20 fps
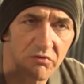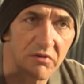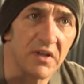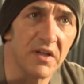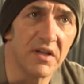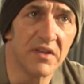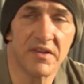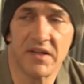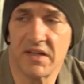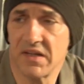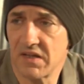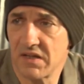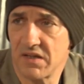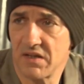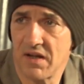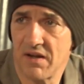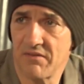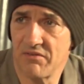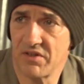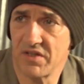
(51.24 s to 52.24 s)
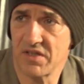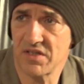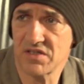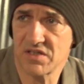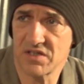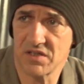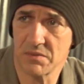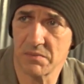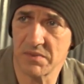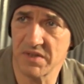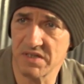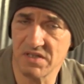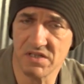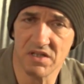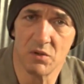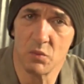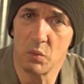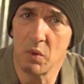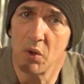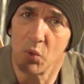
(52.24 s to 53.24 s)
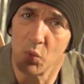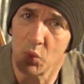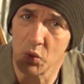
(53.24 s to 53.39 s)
really think everything's going to be so well